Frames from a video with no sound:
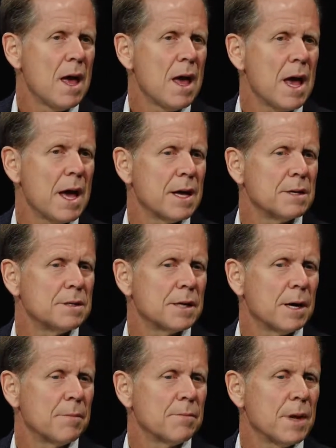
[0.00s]
And
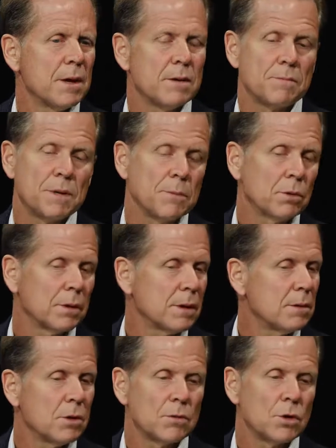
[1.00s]
people,
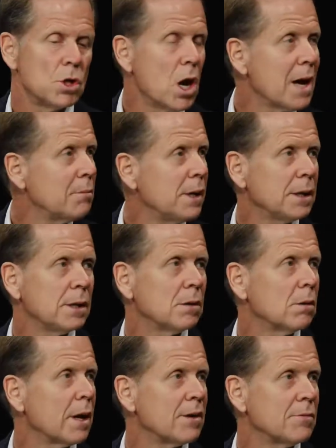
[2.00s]
they're not making
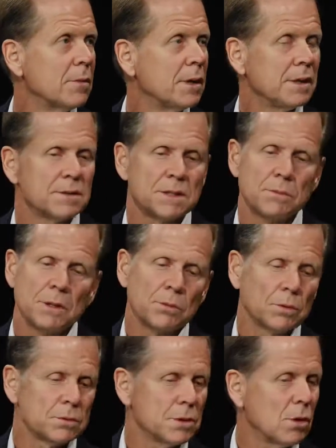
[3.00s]
a lot of money. You see
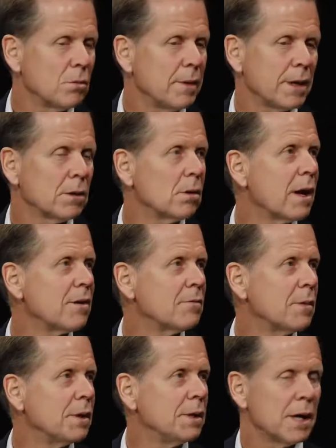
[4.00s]
people who don't make a lot of
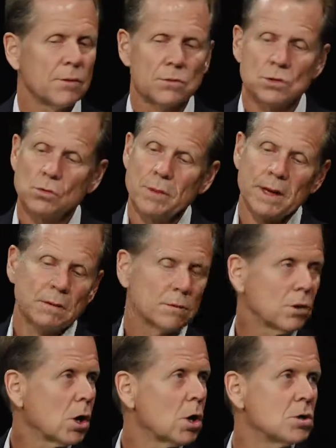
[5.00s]
money, others who make
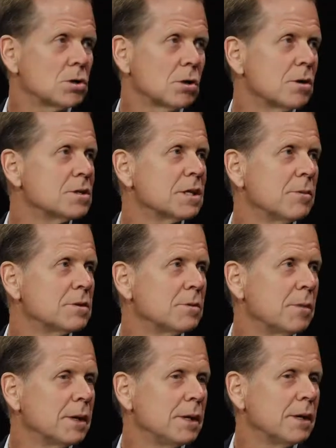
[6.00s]
large sums of
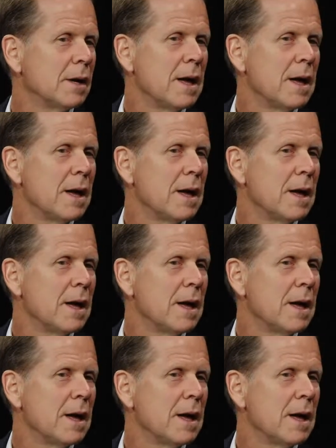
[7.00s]
money.